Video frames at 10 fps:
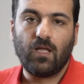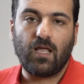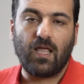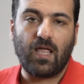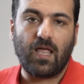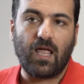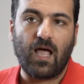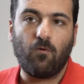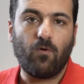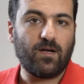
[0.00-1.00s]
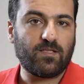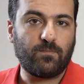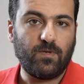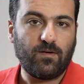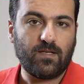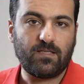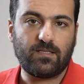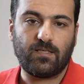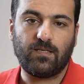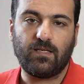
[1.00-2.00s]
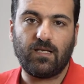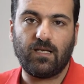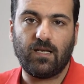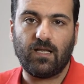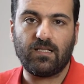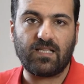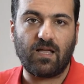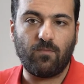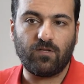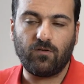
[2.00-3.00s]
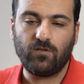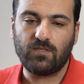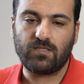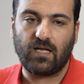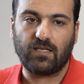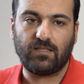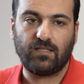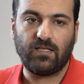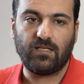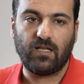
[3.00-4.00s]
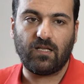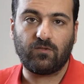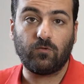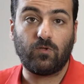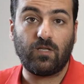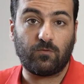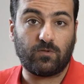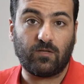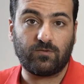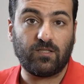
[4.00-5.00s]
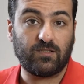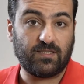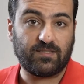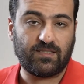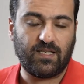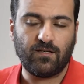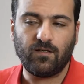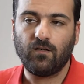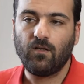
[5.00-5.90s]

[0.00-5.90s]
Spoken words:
Our experience in Cybathlon started in 2016